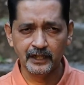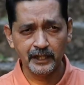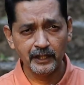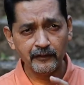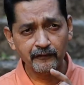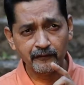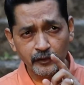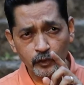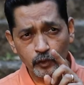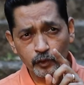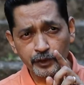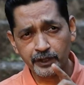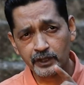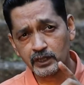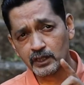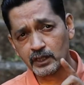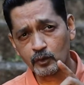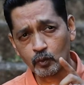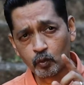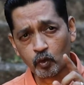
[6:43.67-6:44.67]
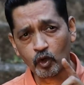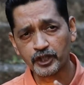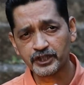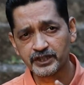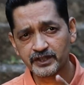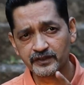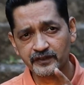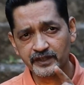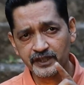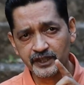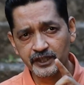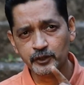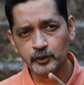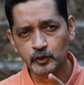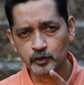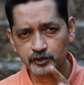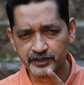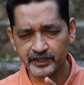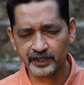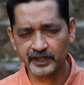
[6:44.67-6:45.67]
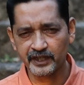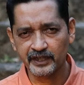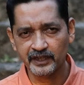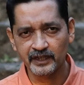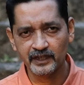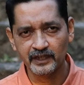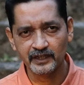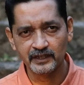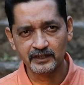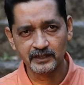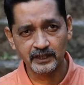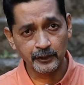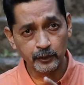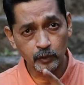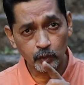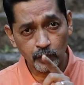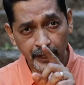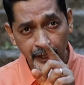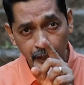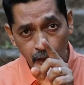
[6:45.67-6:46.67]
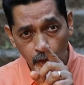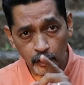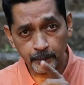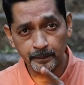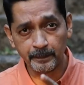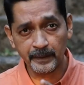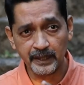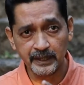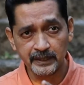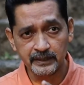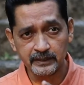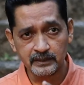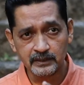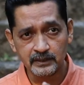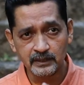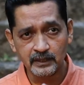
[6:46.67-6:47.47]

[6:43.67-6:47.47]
If you hear a voice within you say that you cannot paint,